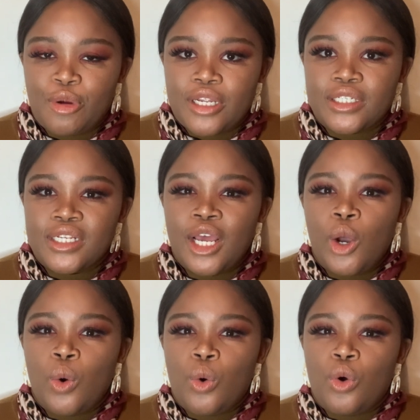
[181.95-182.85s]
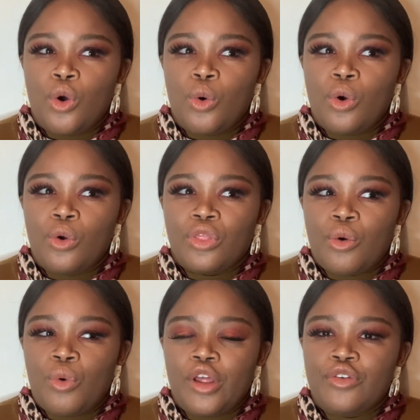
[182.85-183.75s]
but the
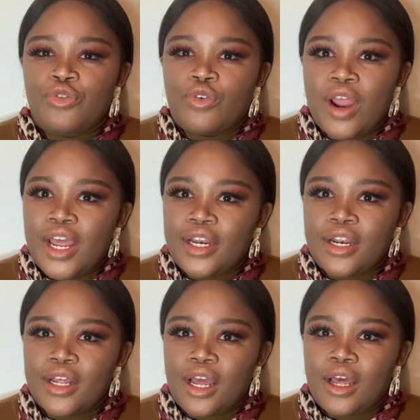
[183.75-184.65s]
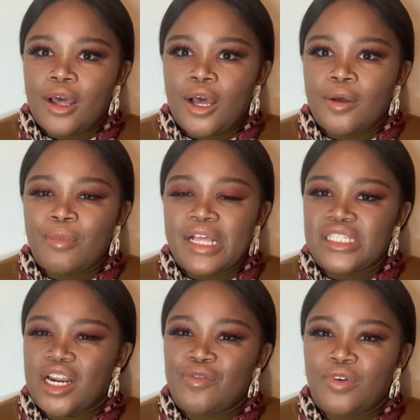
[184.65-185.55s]
word friend, my
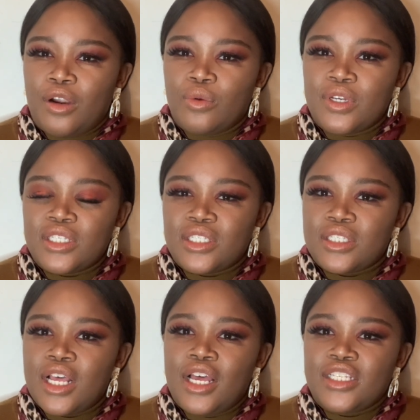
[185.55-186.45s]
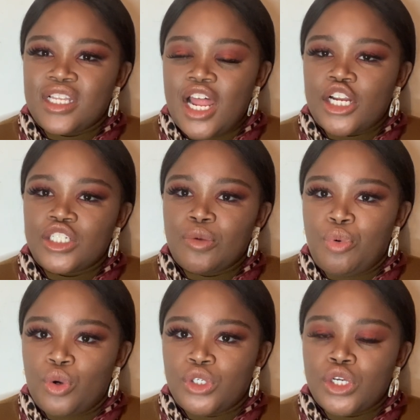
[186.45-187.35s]
Instagram followers slash
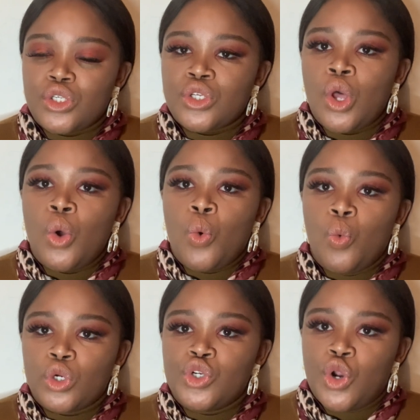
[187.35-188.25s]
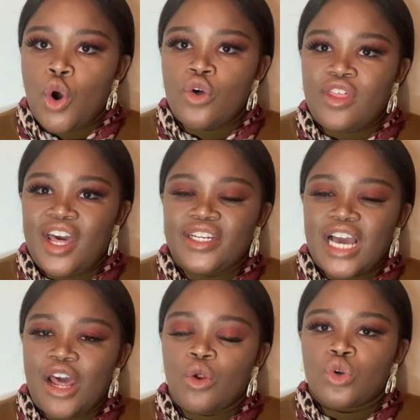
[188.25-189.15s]
supporters would know that
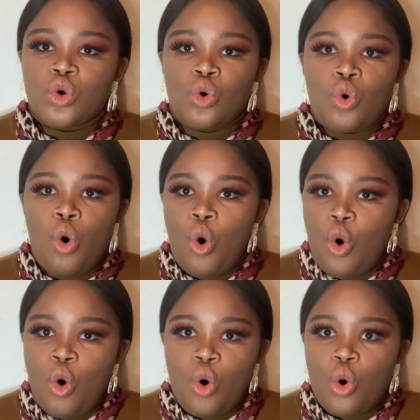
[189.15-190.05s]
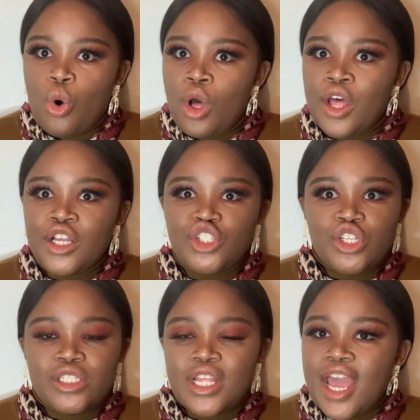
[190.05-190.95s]
I don't call
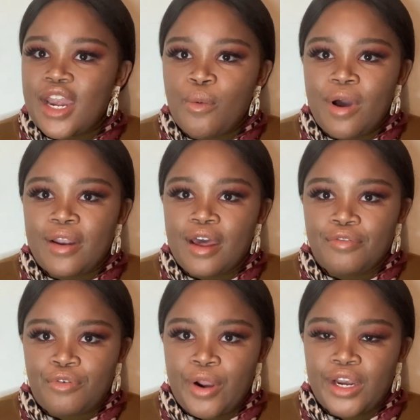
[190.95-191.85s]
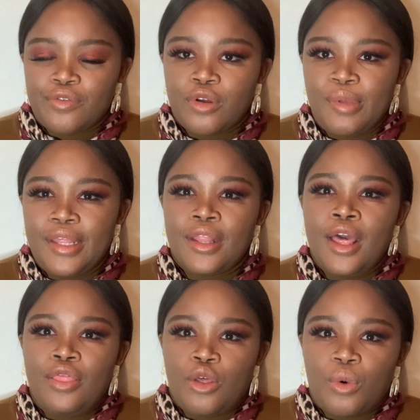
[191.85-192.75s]
just anyone a friend. For me,
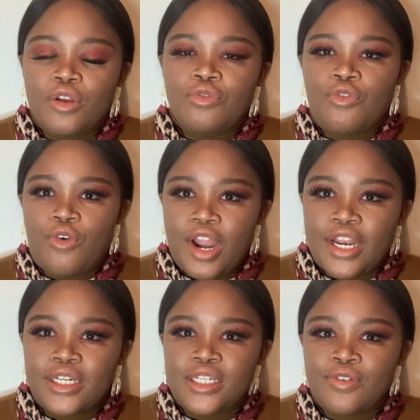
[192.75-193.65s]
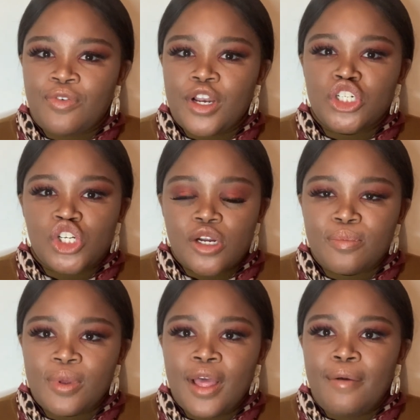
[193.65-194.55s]
the word friend, friendship,
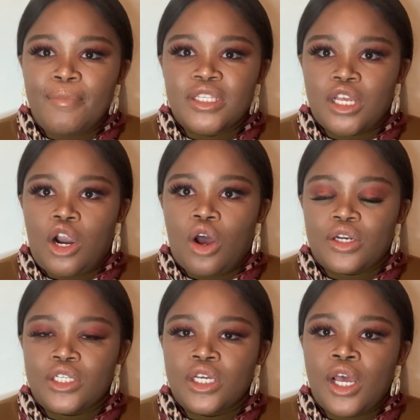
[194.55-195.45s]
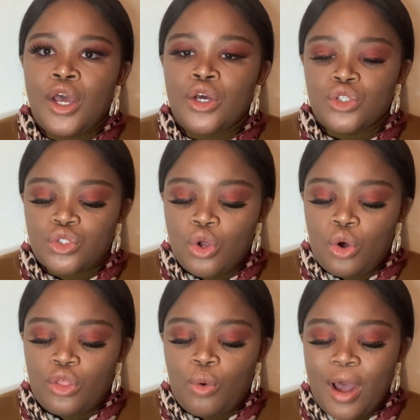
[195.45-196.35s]
means a lot.
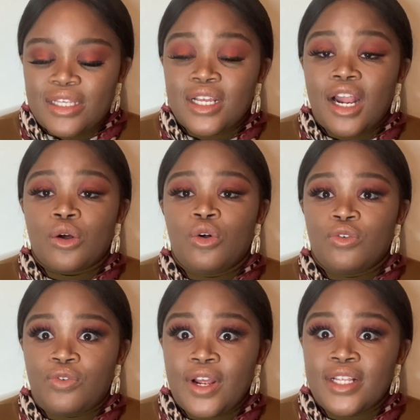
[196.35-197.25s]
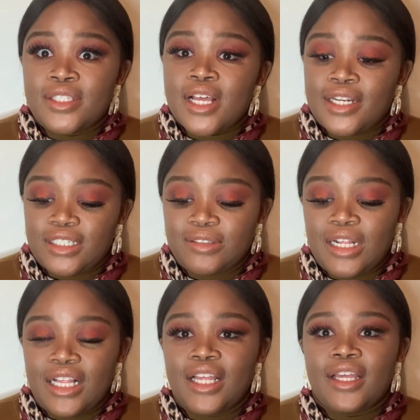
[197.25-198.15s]
So the ones that I call friends are
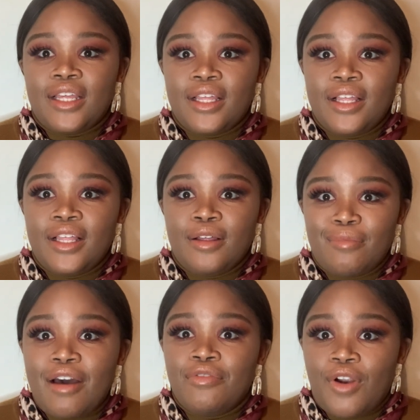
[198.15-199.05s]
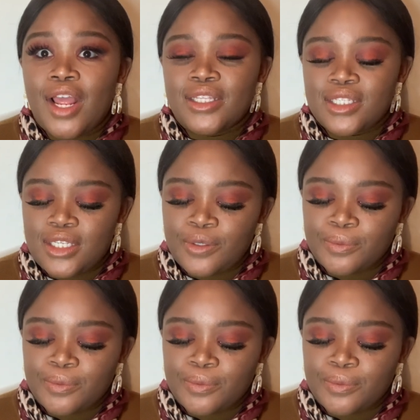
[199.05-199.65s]
definitely my friends.